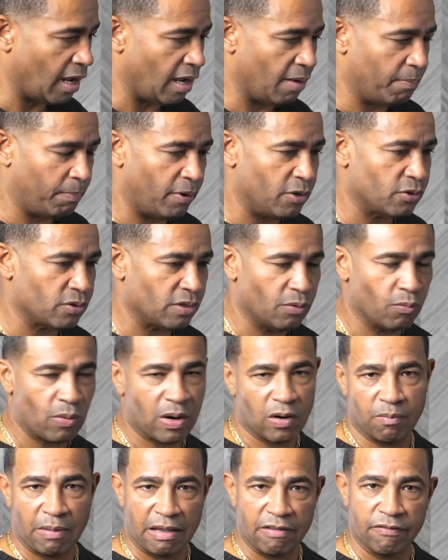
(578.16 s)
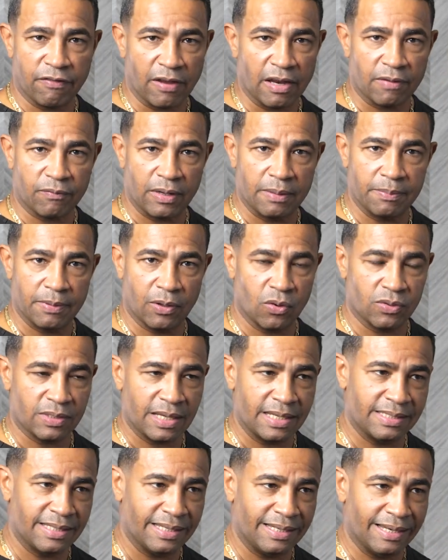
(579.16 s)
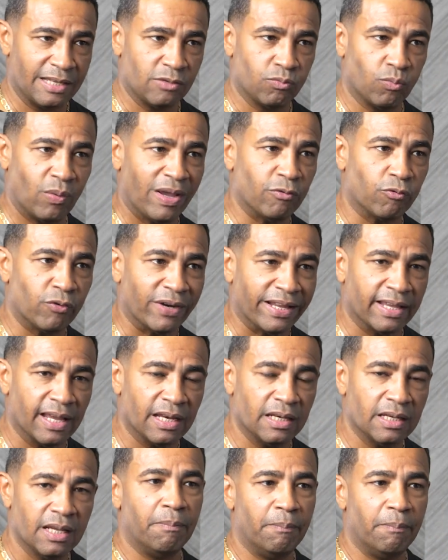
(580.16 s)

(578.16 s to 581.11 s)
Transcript: Personally, one of my favorite, because I see less weight regain,